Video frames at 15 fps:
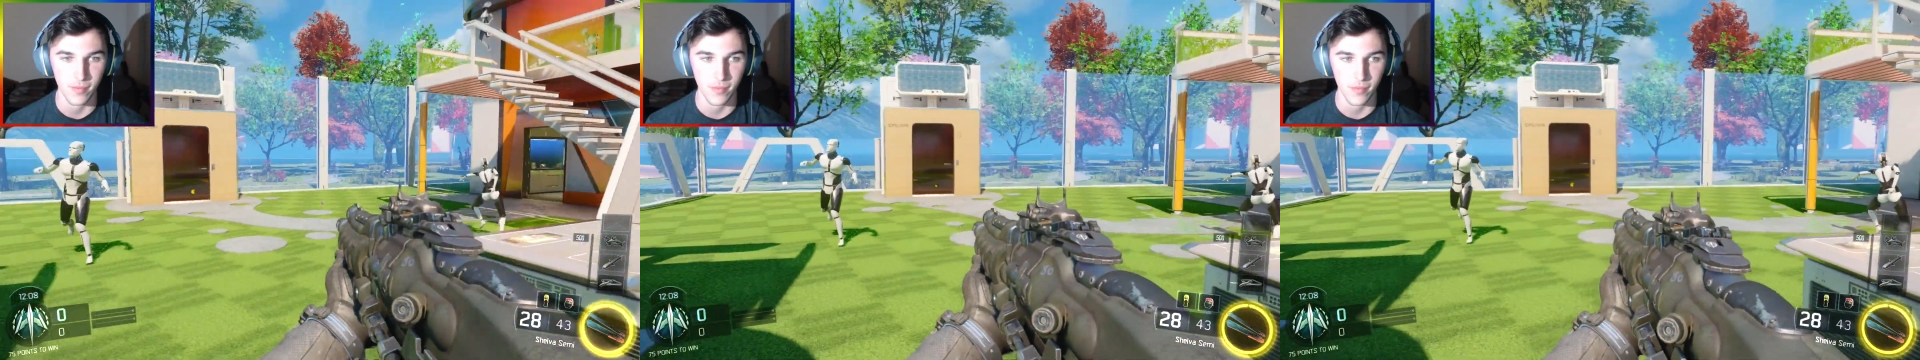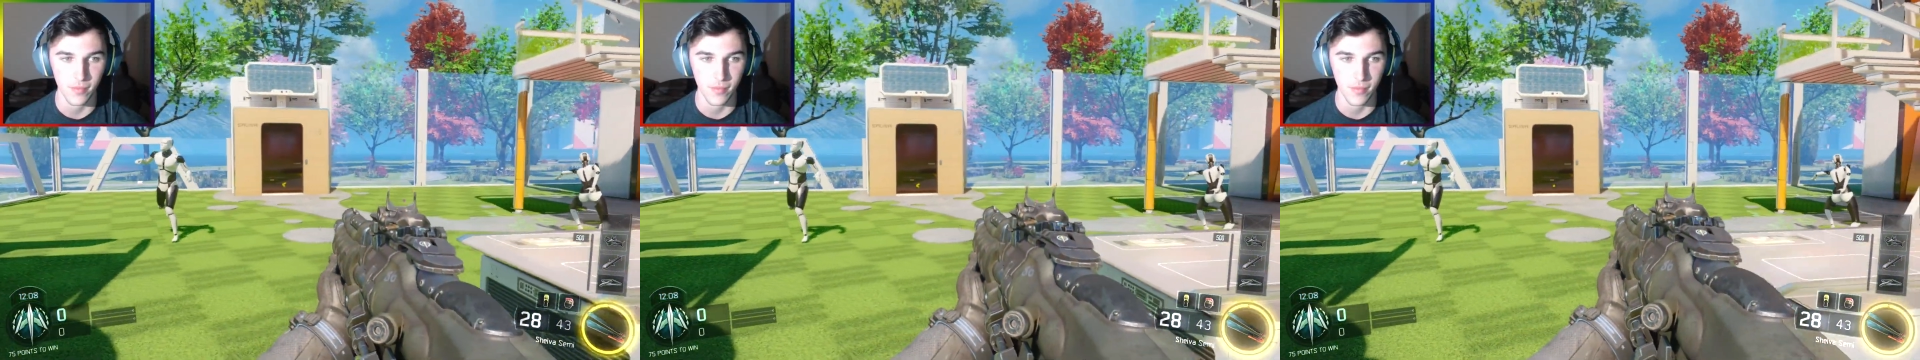
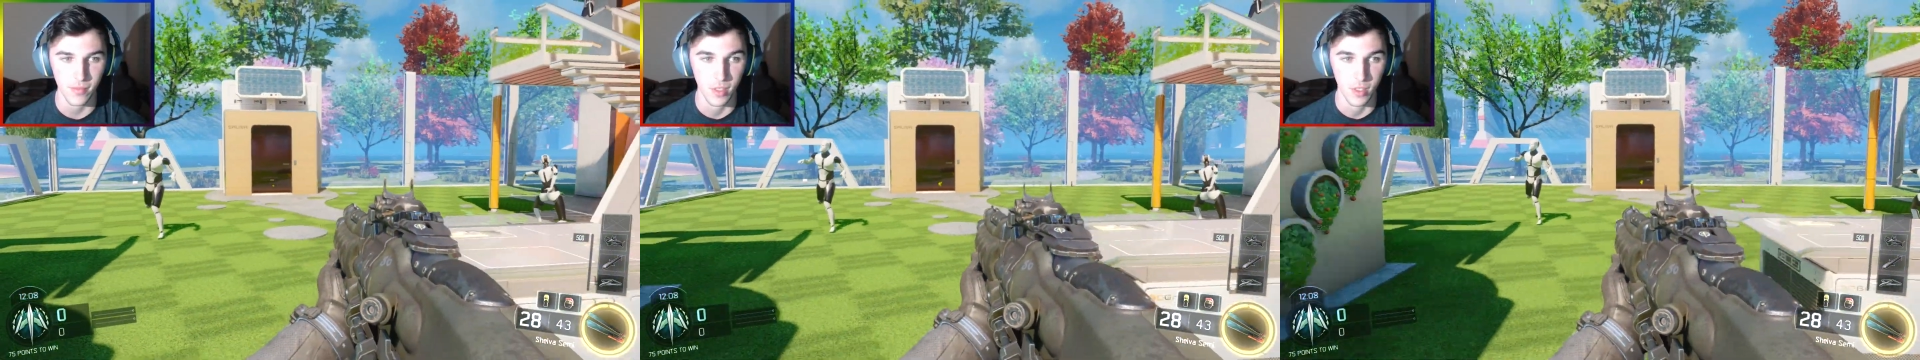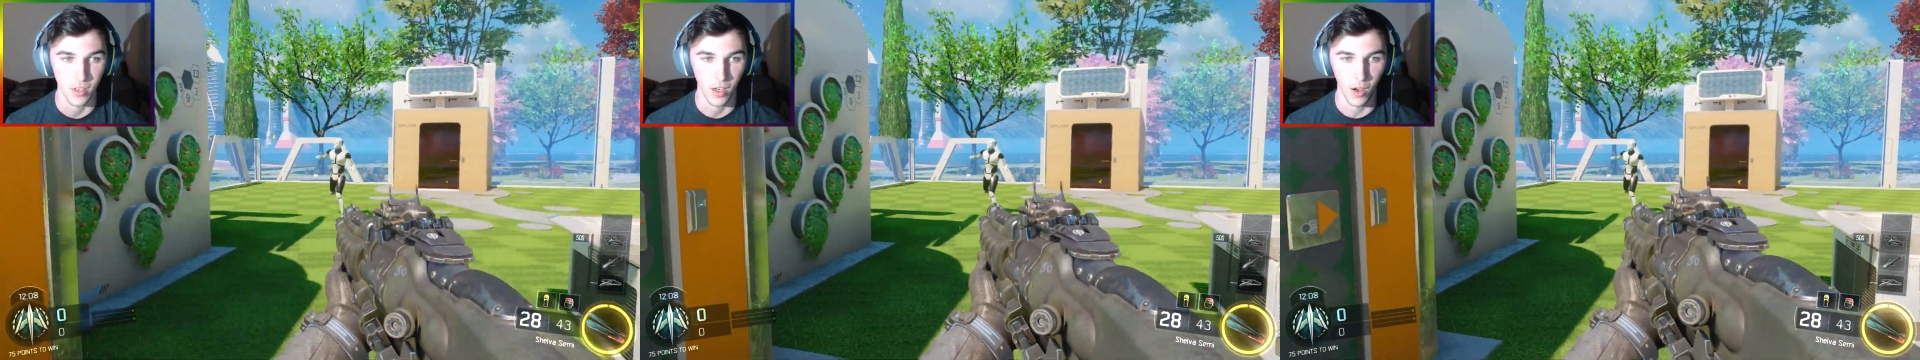
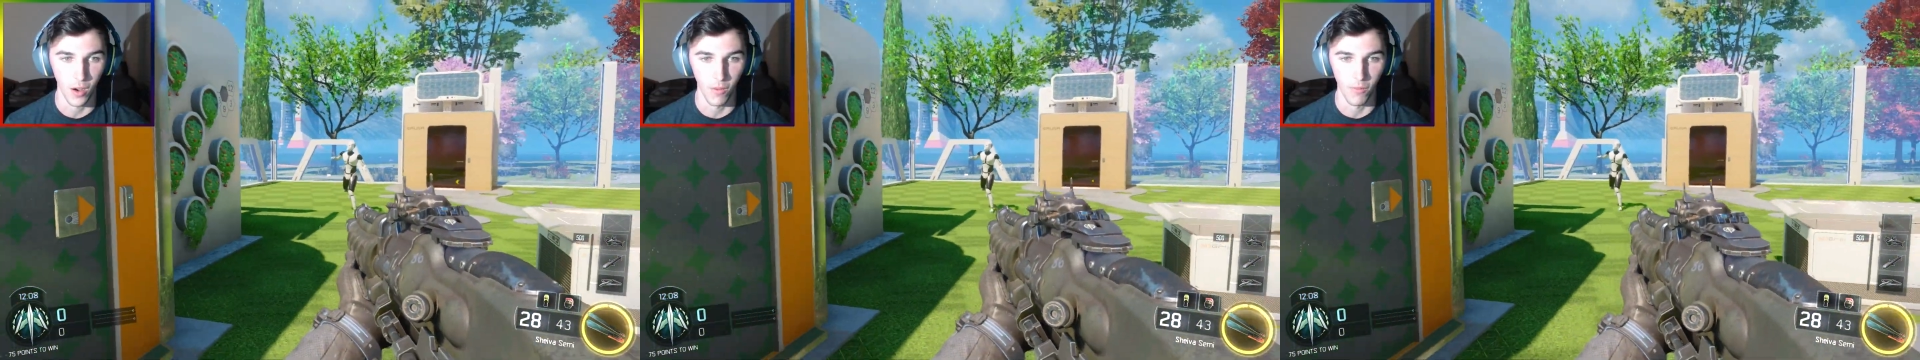outside in the front